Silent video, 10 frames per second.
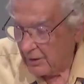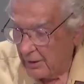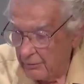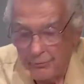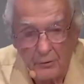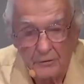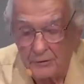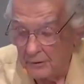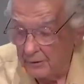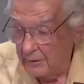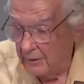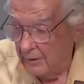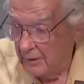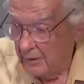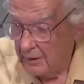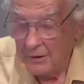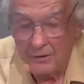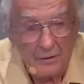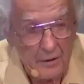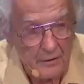So unfortunately,
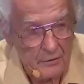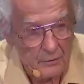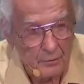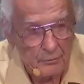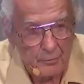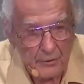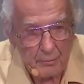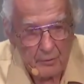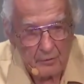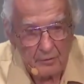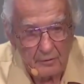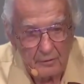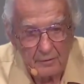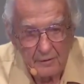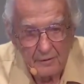it is not true for people.